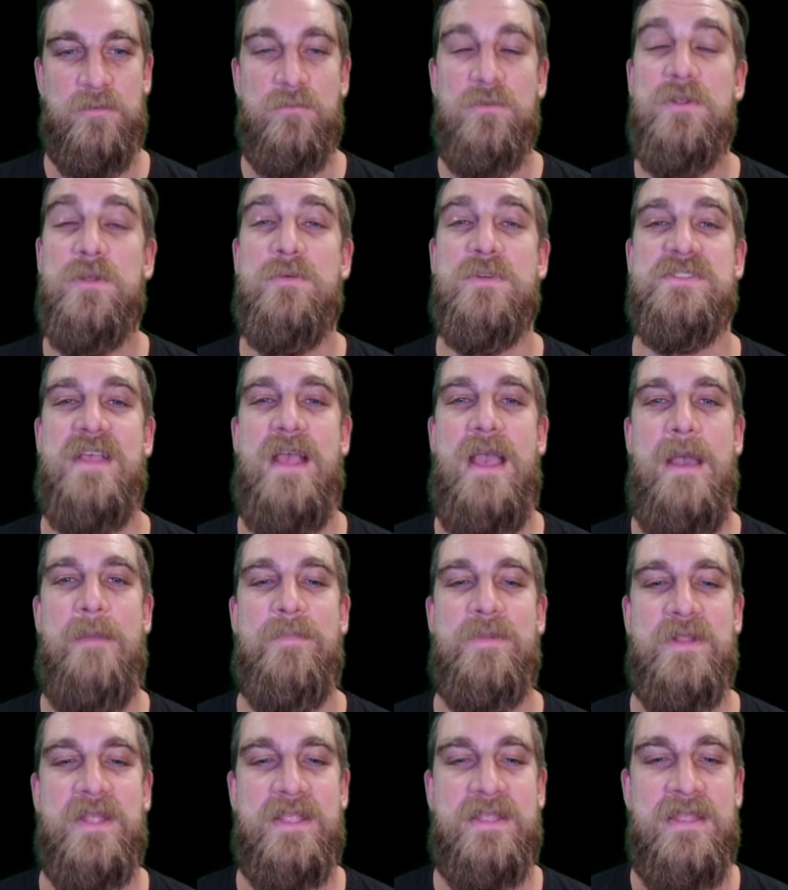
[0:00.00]
And really what's
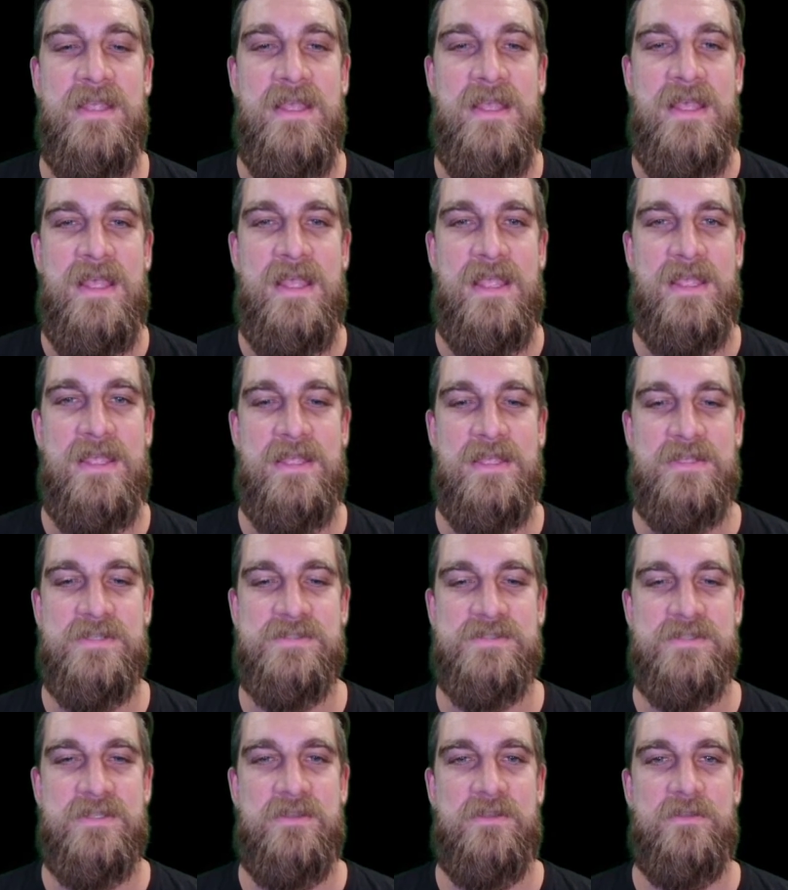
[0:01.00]
happening
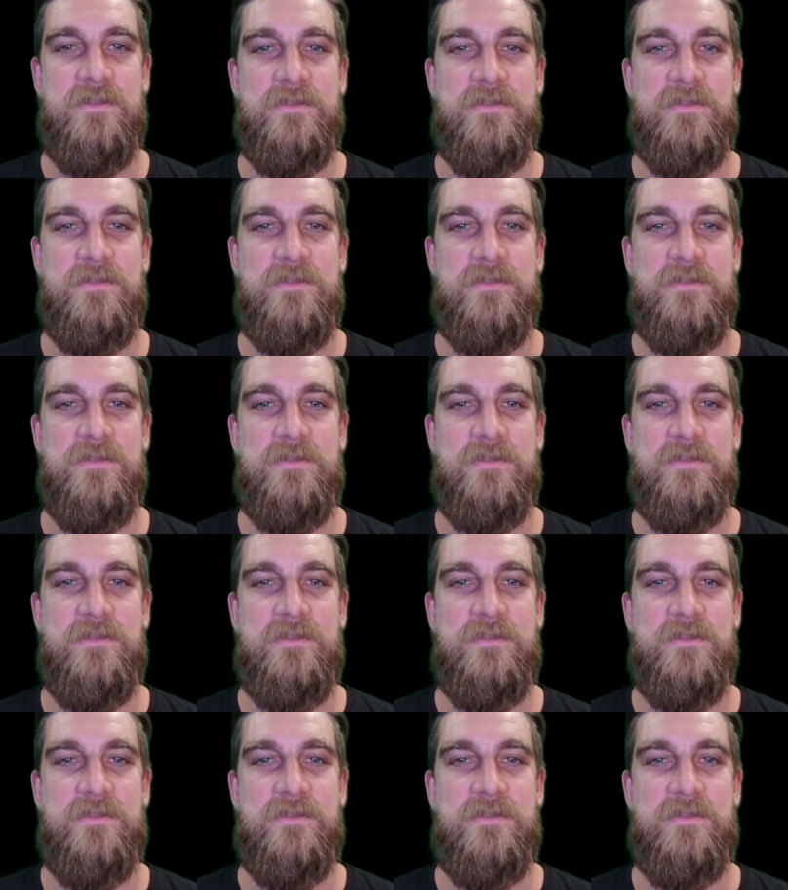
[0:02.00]
is